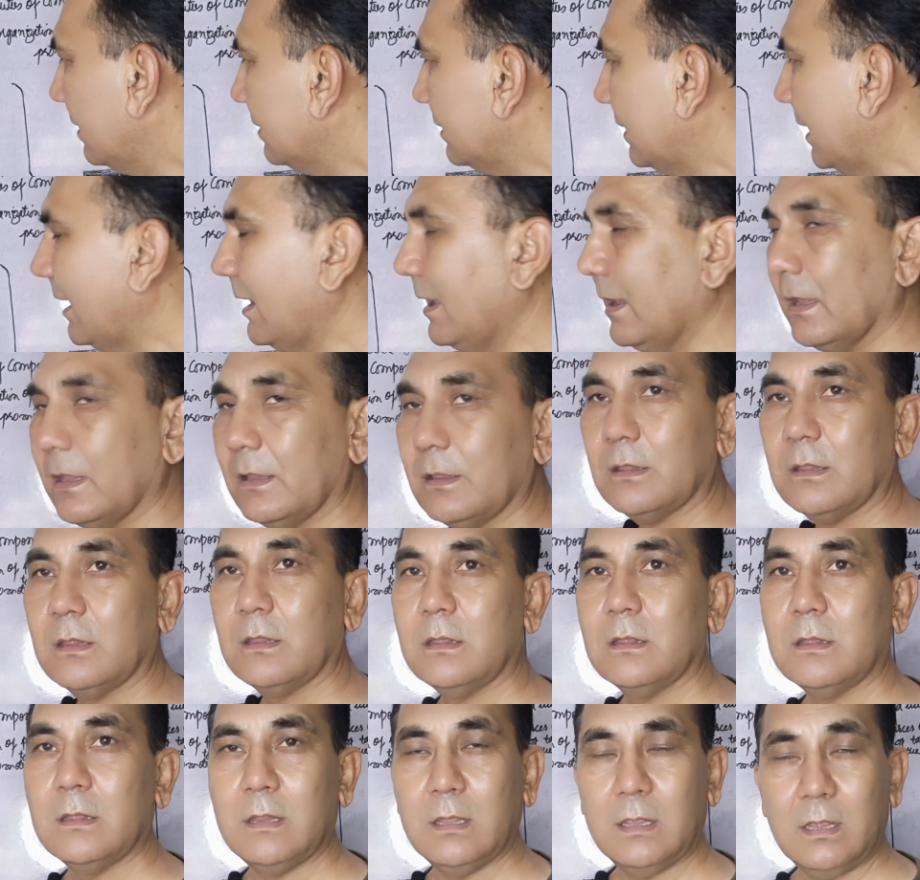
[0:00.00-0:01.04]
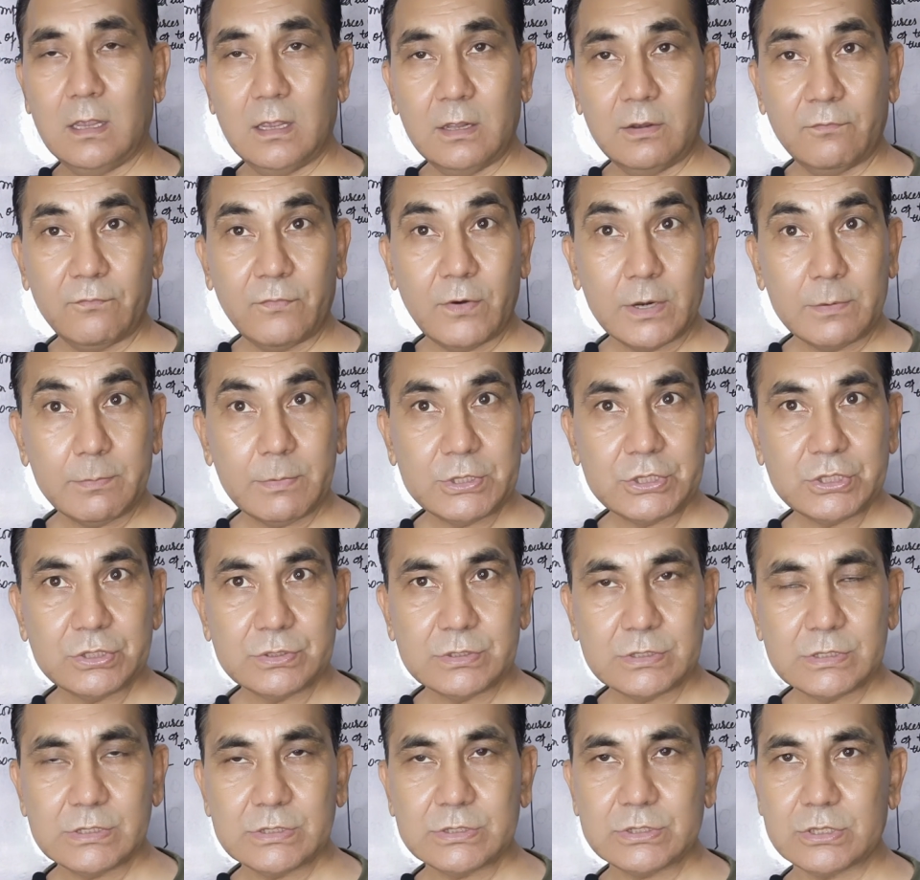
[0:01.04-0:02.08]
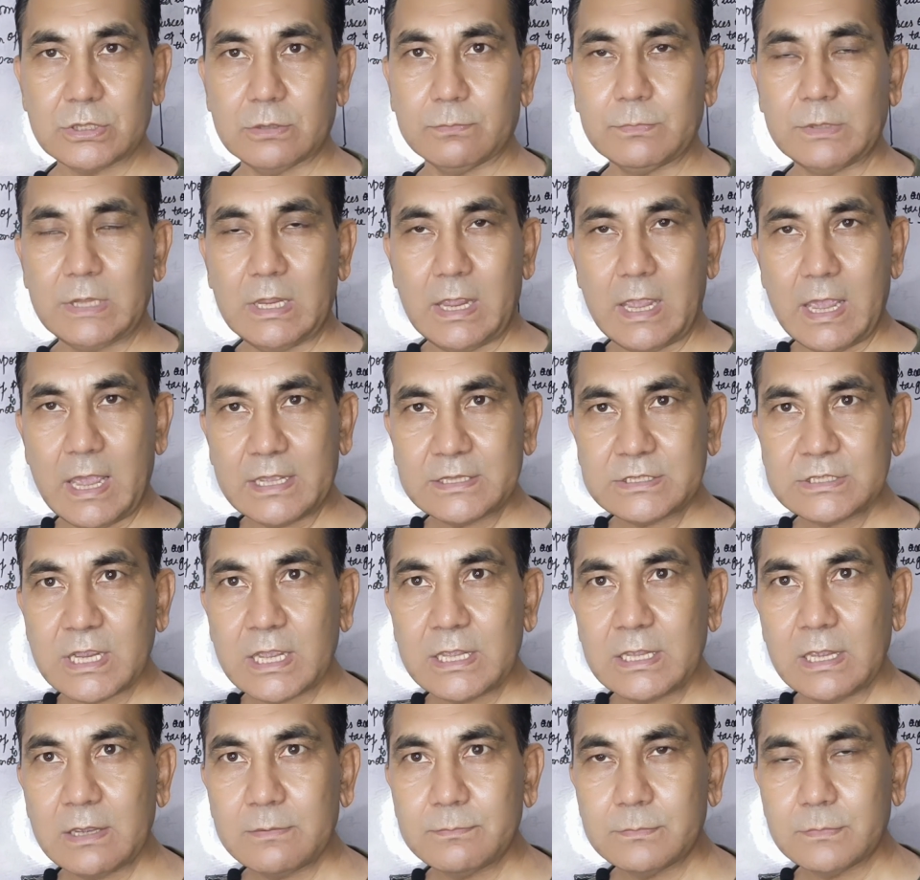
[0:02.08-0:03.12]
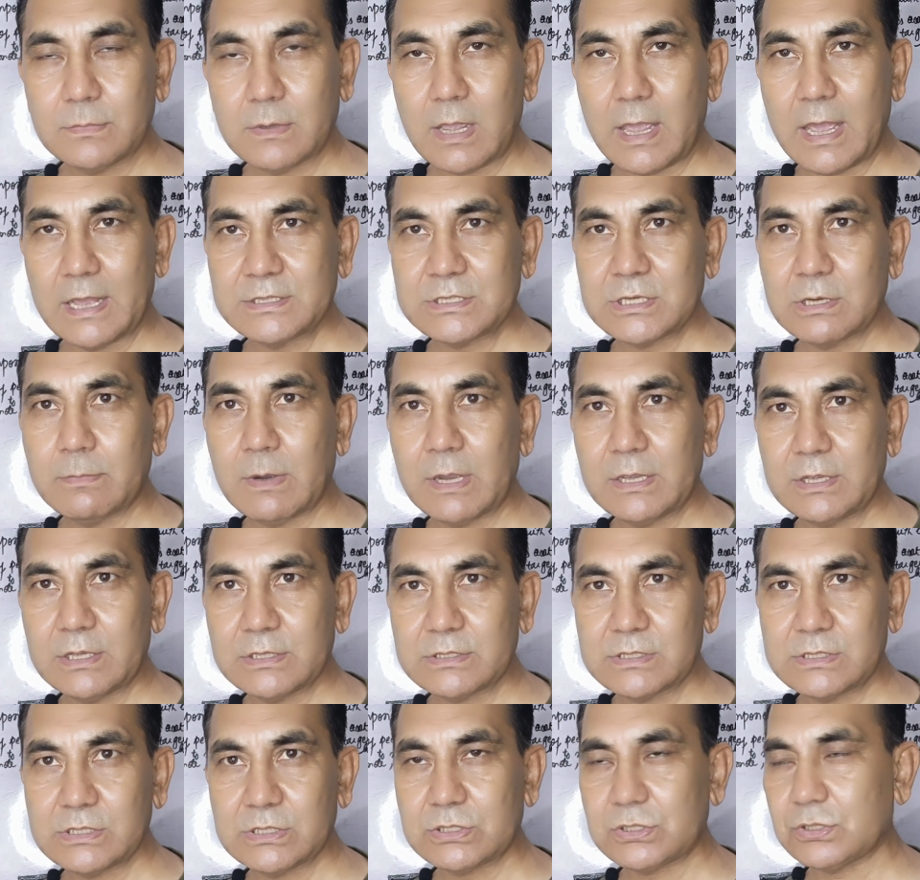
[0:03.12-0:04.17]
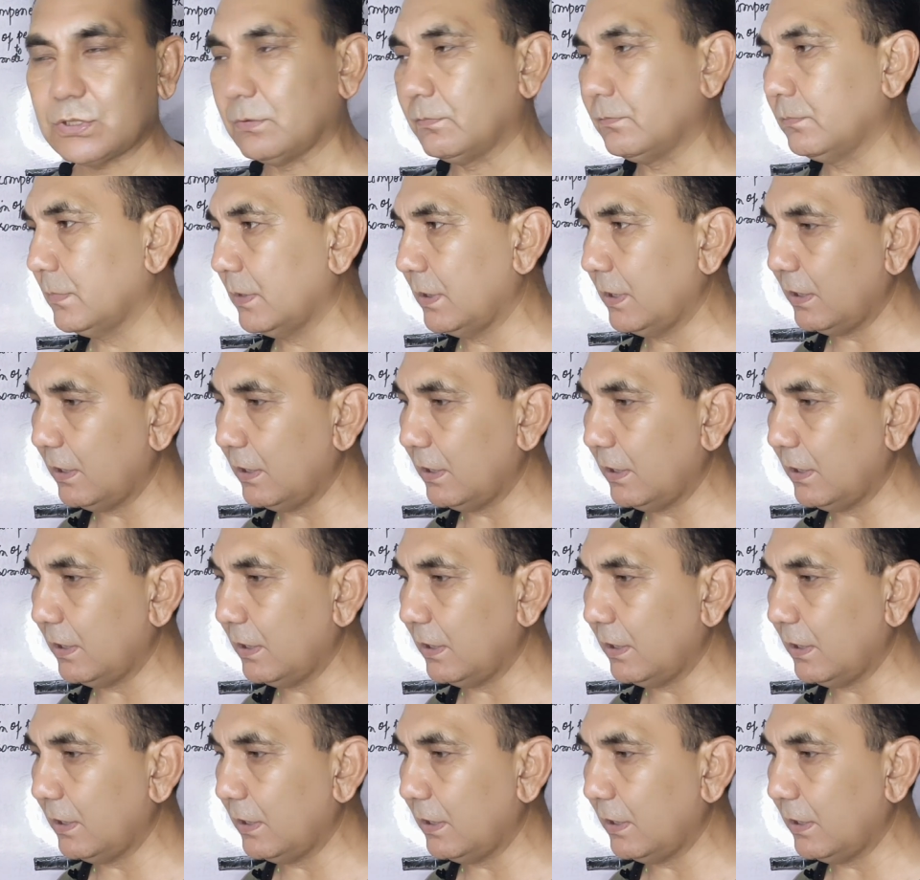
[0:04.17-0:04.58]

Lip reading: Then the information system, the HMIS system.